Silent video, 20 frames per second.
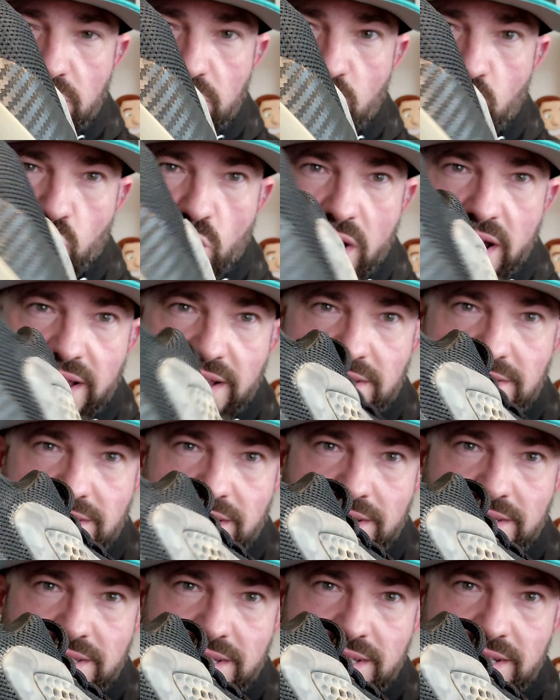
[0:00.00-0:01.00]
raised
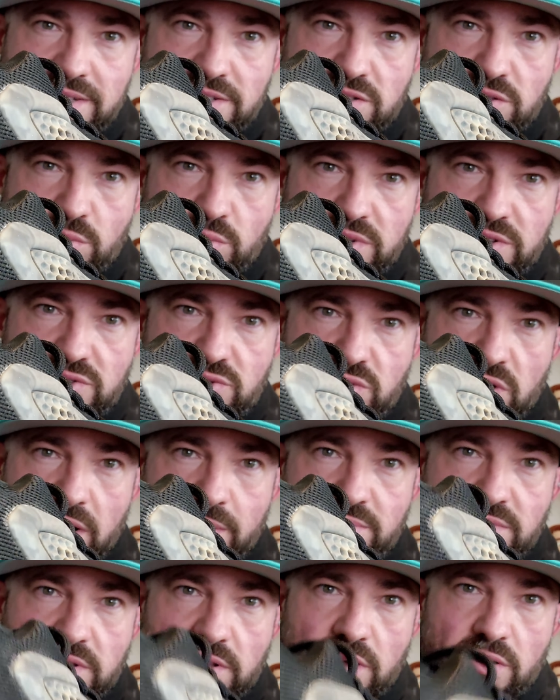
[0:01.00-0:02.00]
Adidas Three
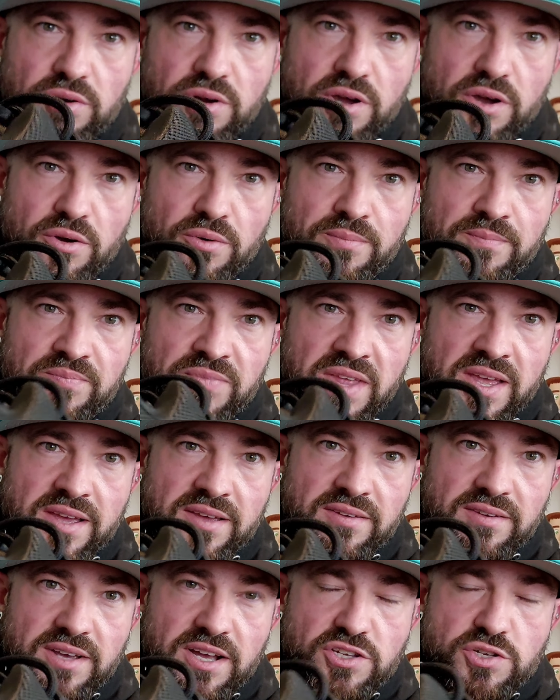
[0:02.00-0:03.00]
Stripes logo.
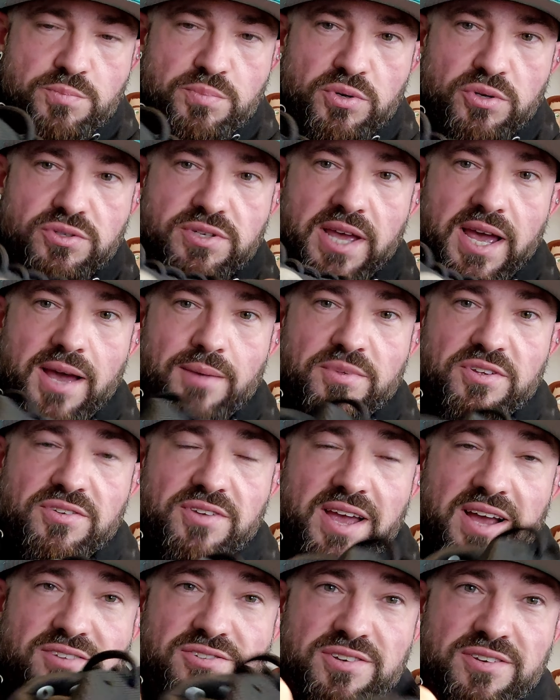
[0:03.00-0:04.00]
Got your pull tab. There's
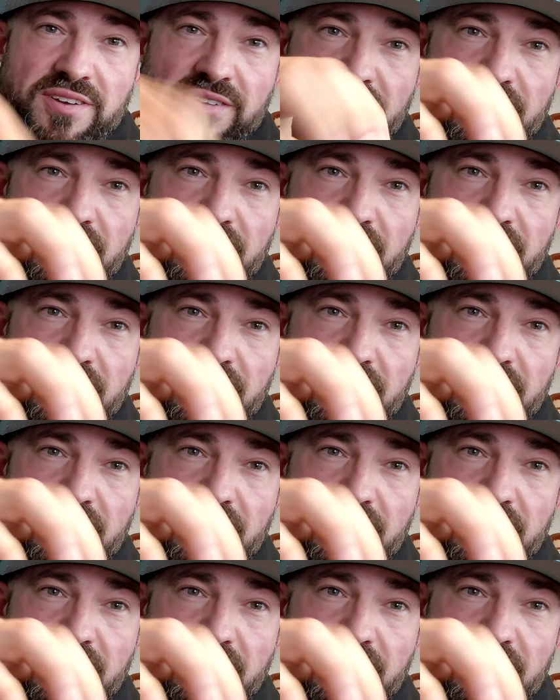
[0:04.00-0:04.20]
actually